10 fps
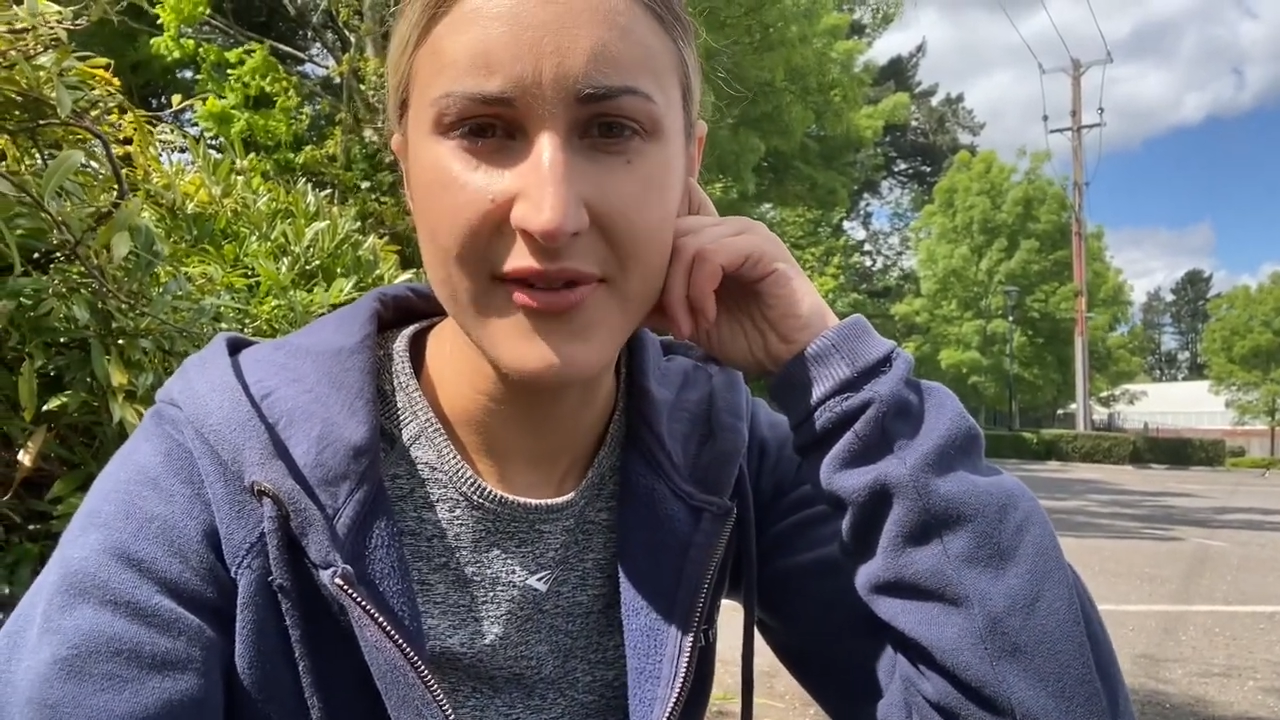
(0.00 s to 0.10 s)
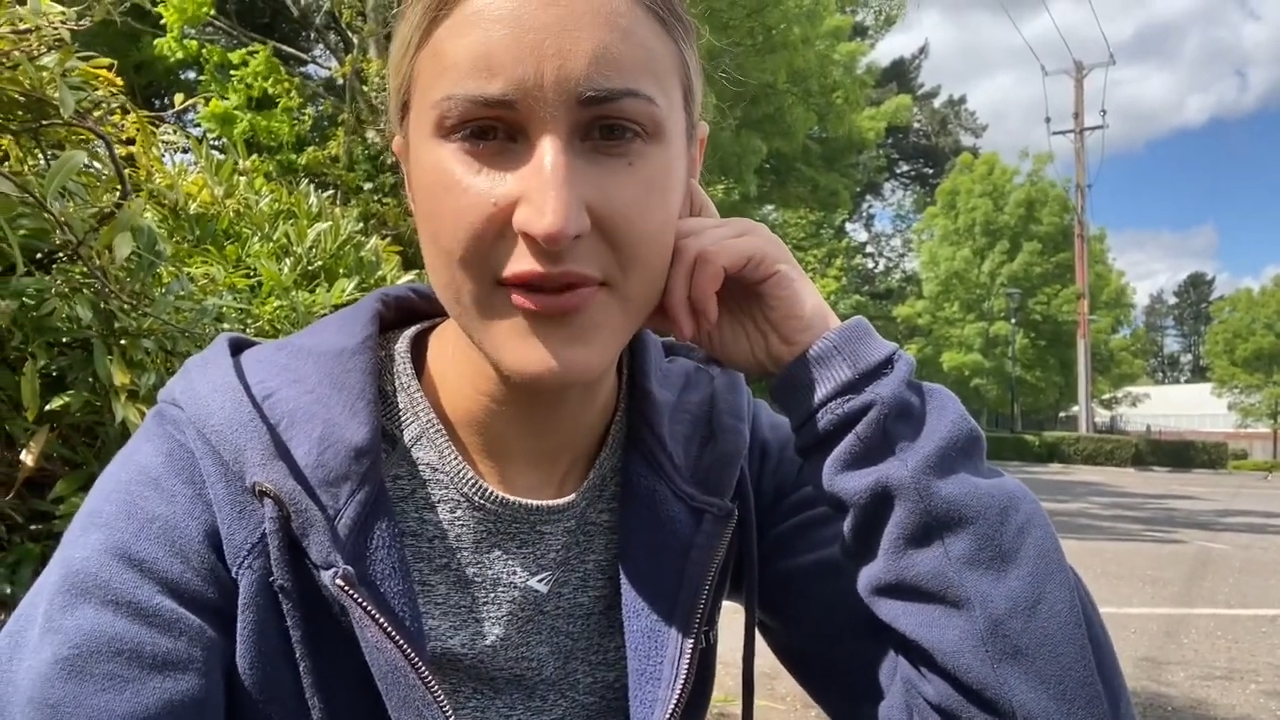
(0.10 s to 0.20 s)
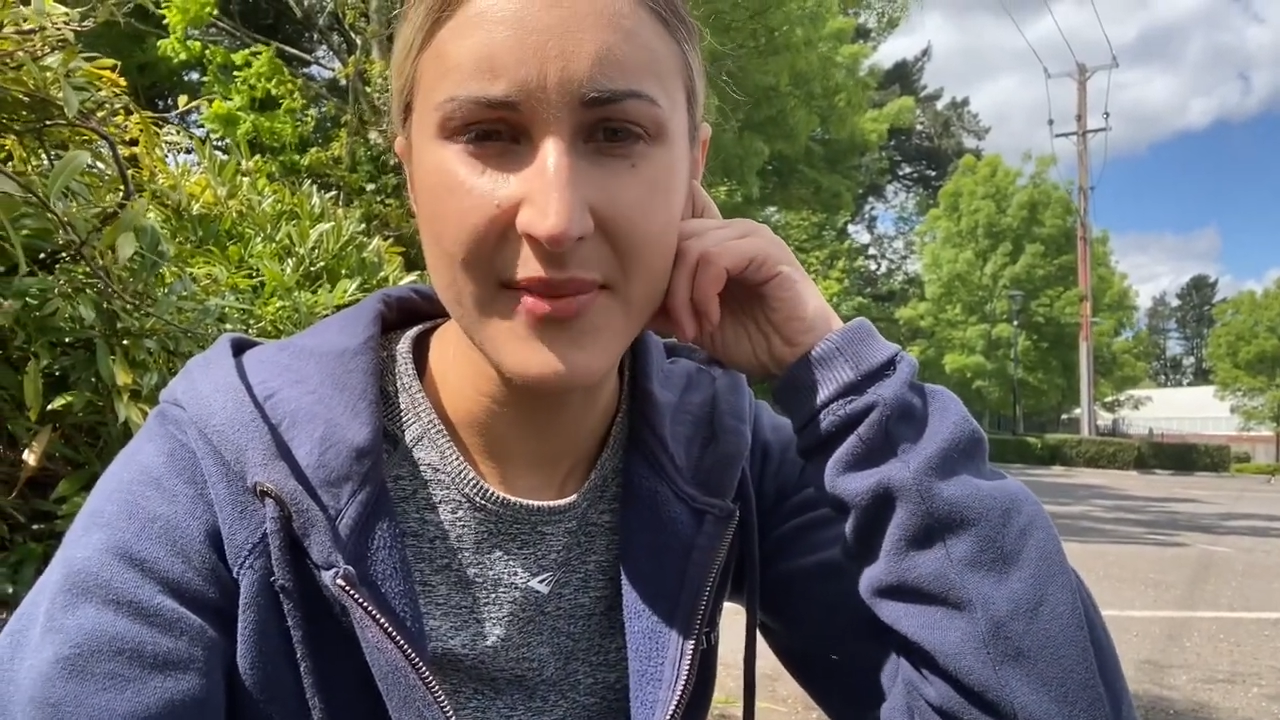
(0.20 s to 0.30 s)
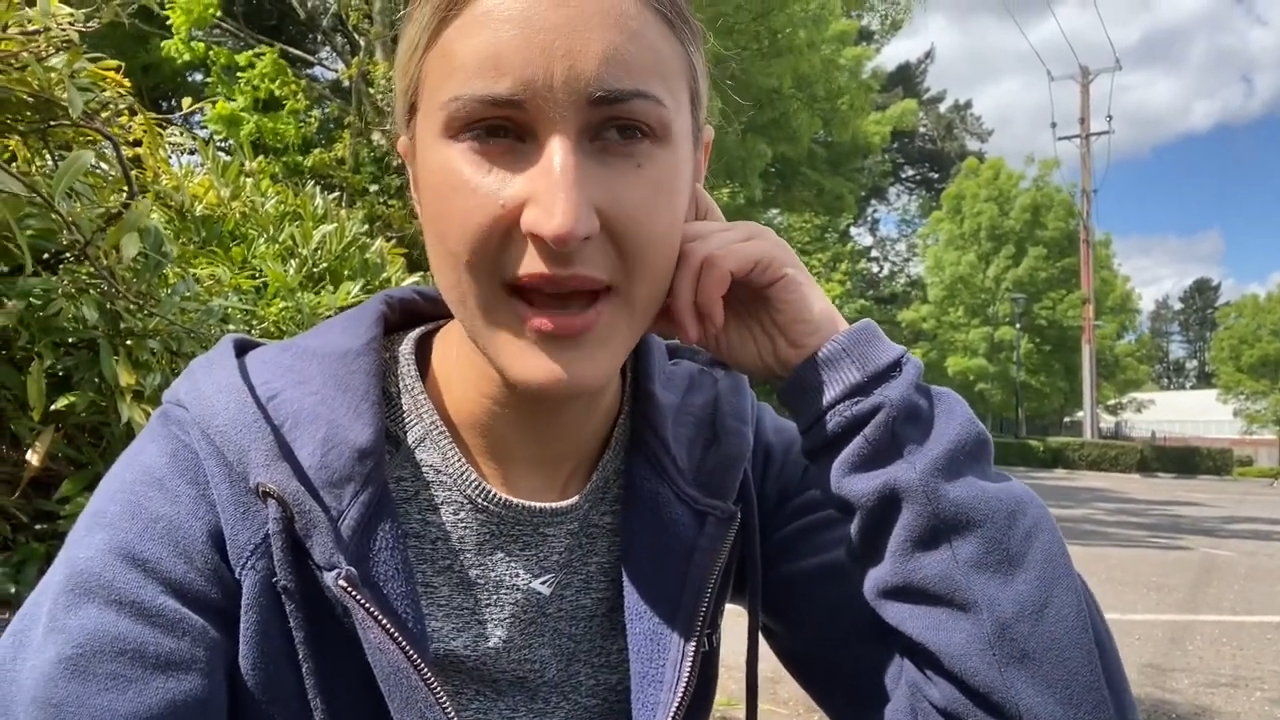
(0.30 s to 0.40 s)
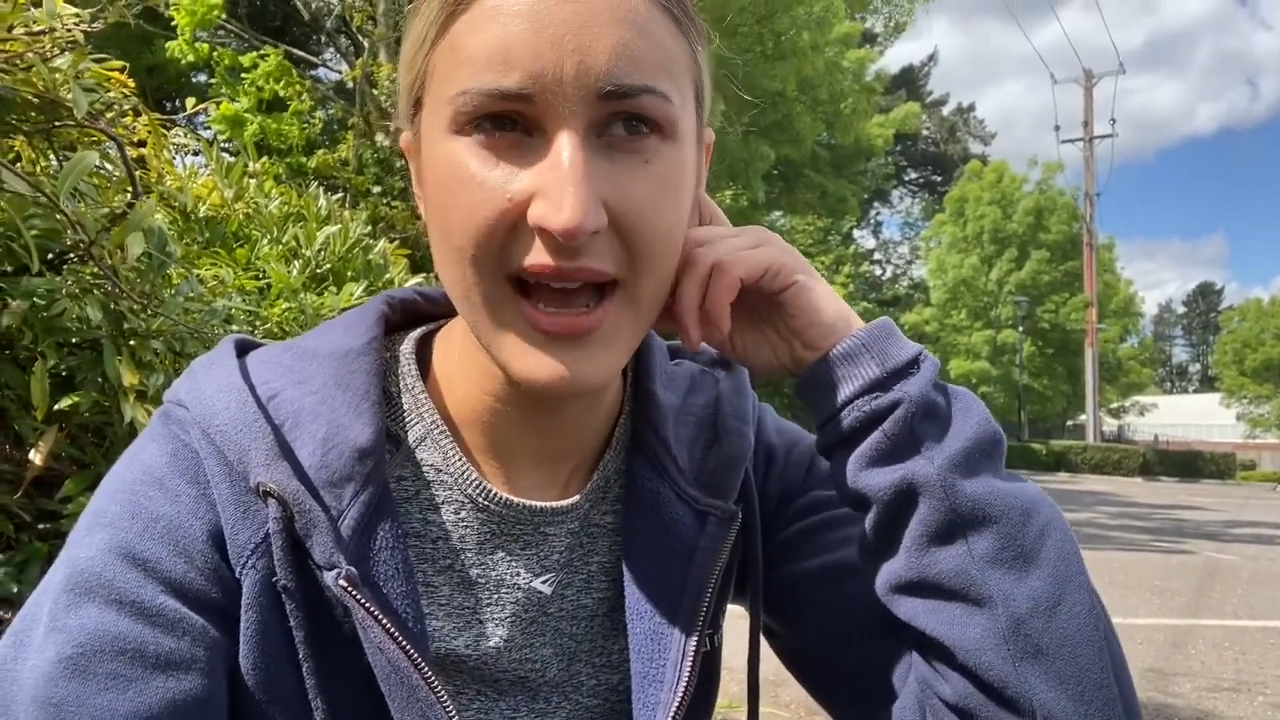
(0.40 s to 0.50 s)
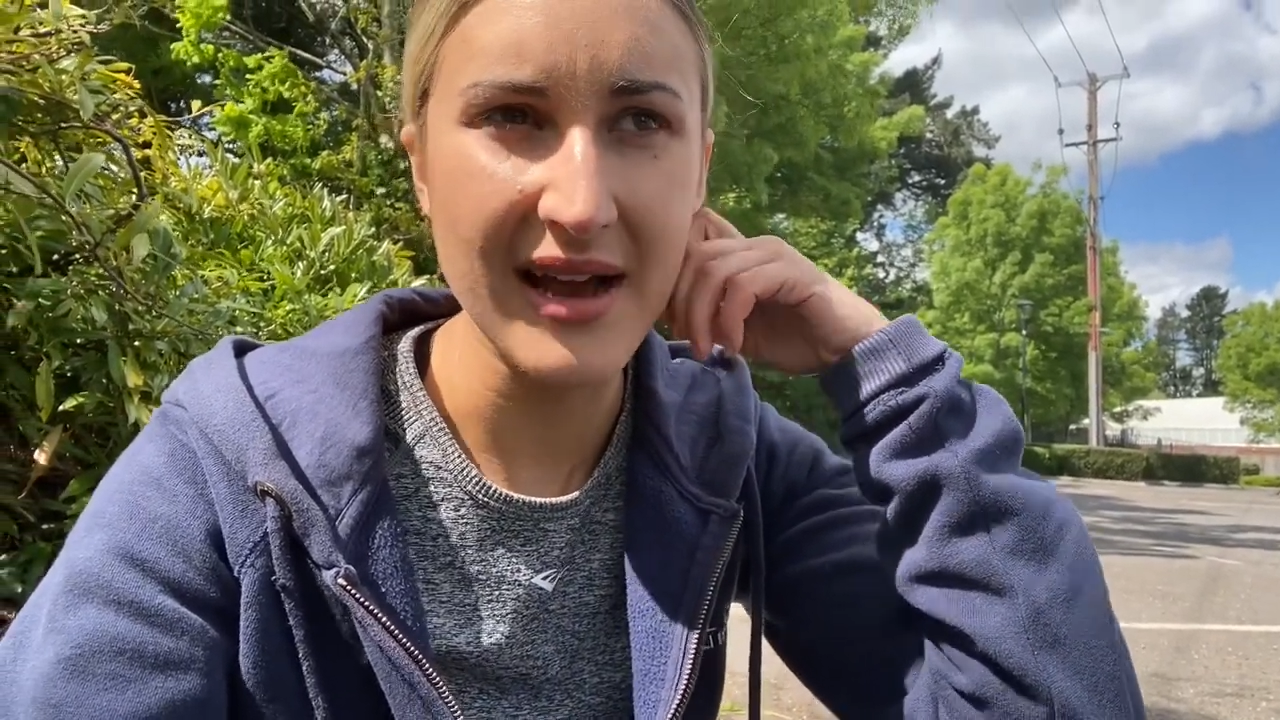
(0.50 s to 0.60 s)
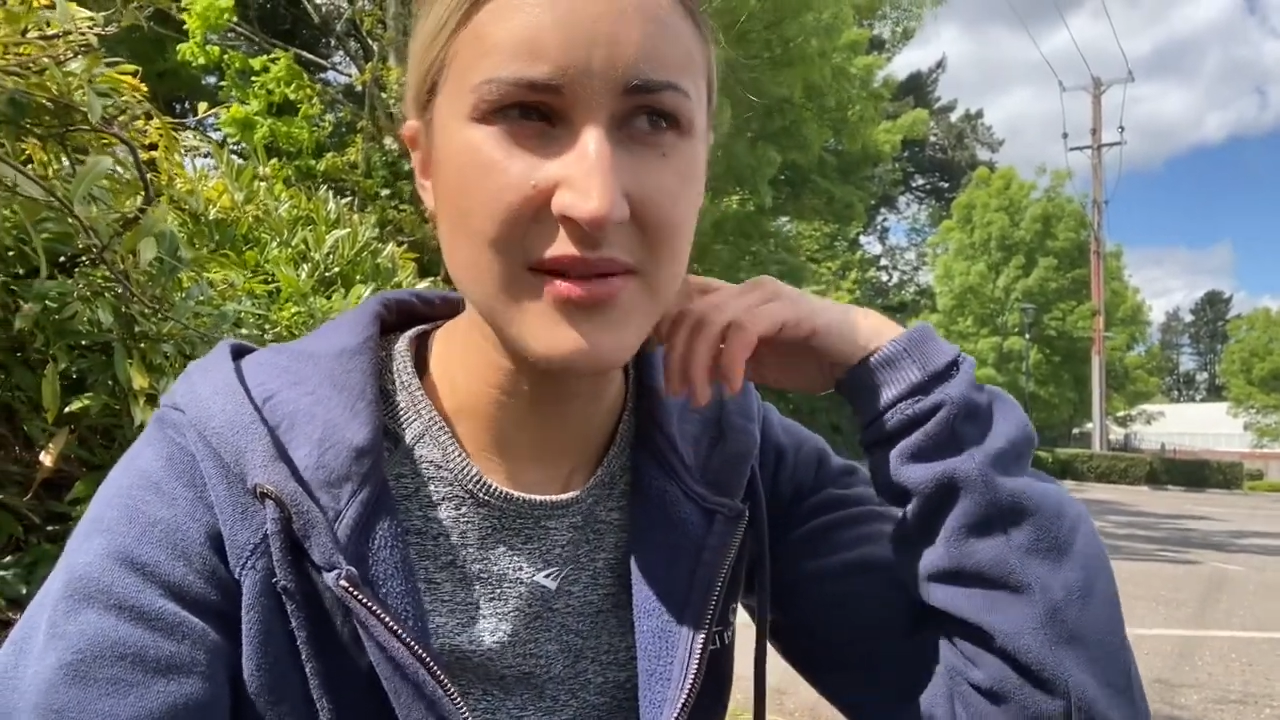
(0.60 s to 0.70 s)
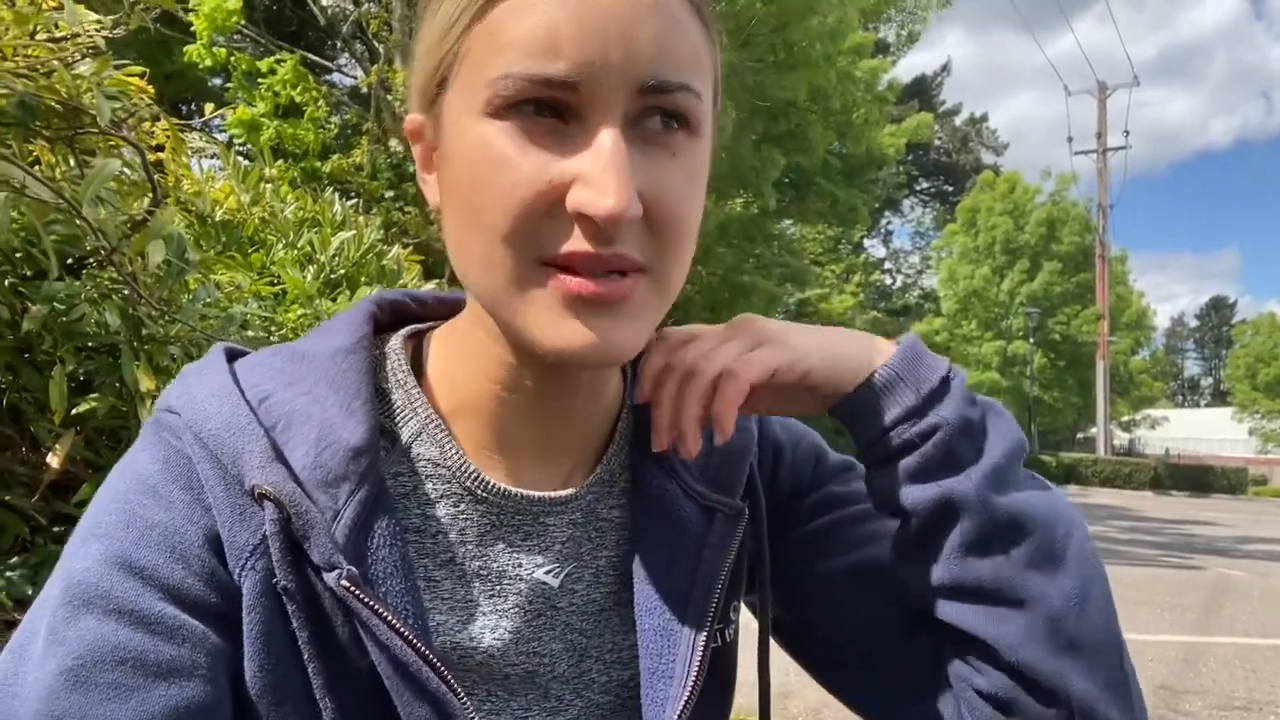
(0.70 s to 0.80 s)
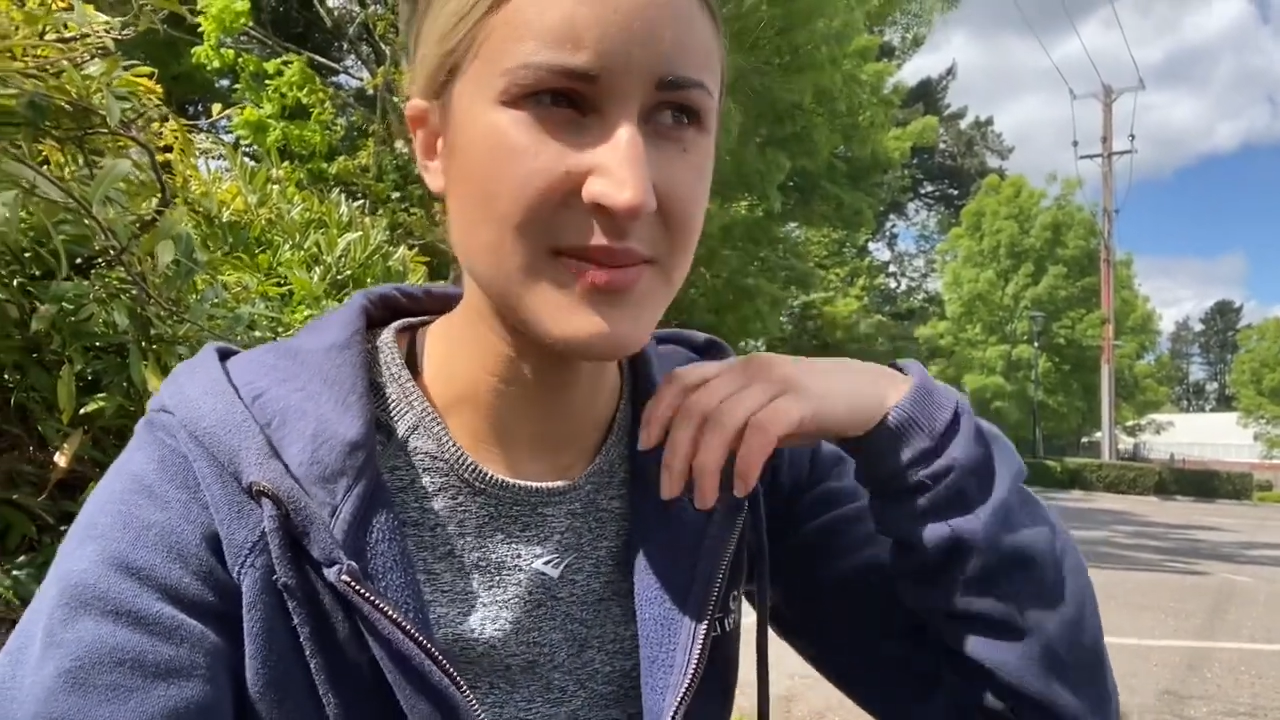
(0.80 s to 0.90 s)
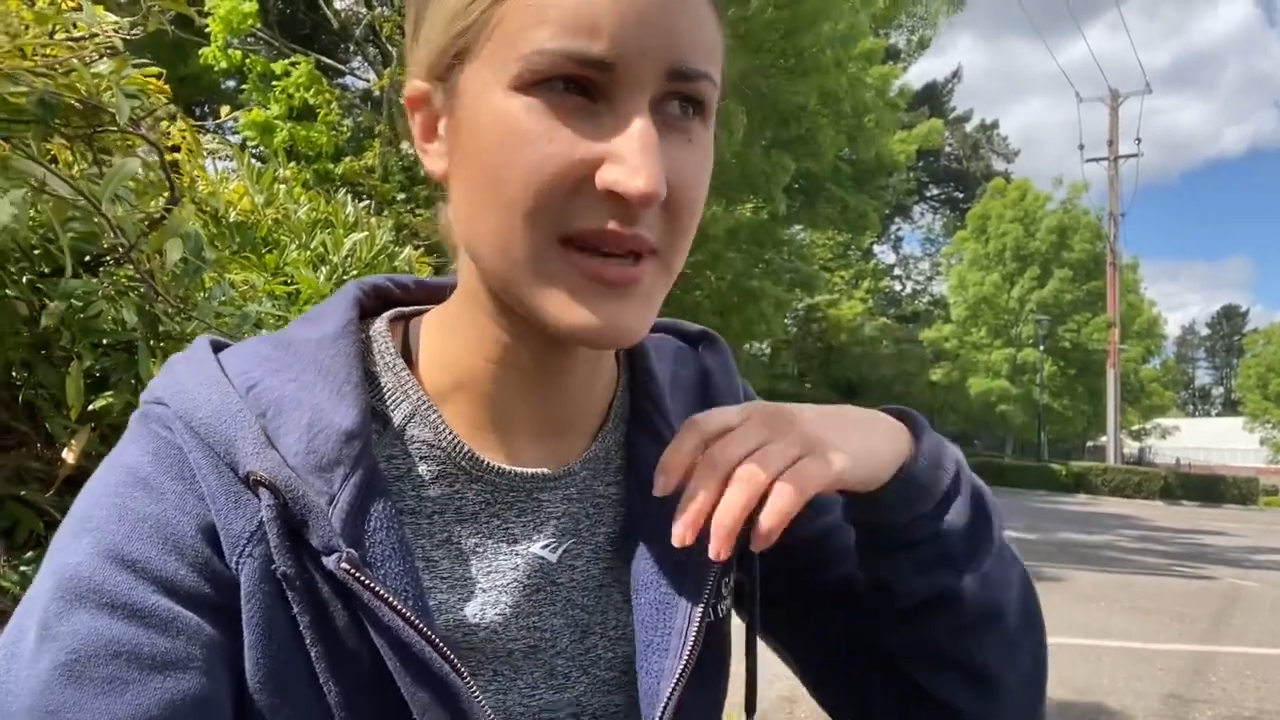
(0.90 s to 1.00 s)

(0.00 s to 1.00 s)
from the house